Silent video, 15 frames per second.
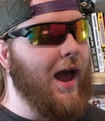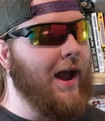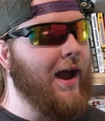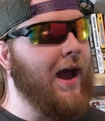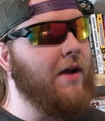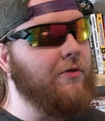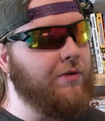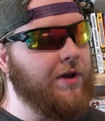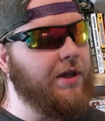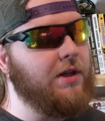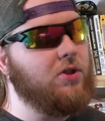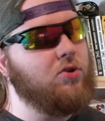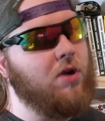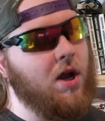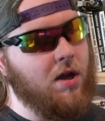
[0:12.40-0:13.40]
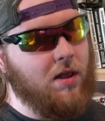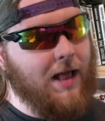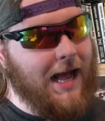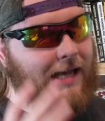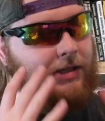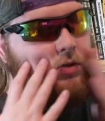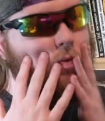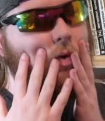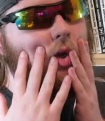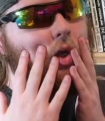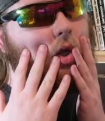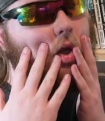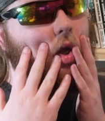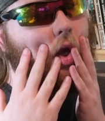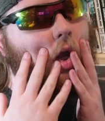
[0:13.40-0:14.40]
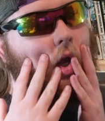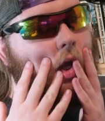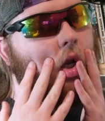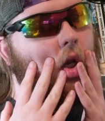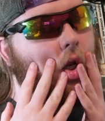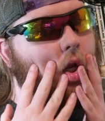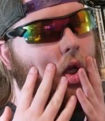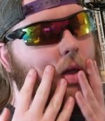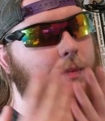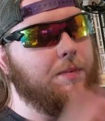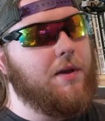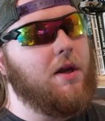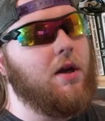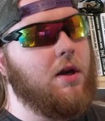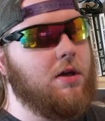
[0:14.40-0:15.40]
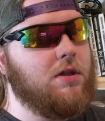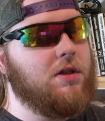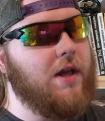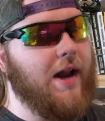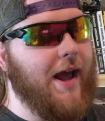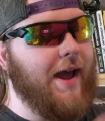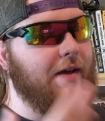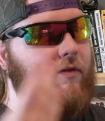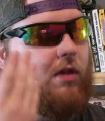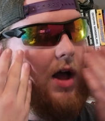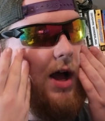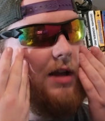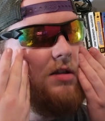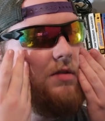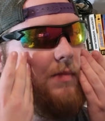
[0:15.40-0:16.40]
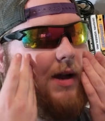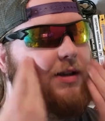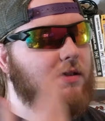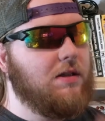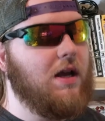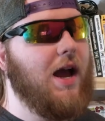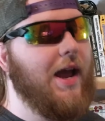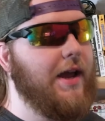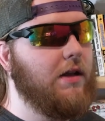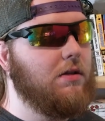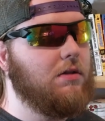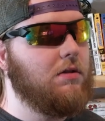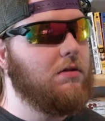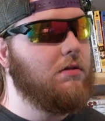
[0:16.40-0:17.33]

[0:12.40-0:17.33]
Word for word: I got really drunk last week, and it appears that I have lost my sight.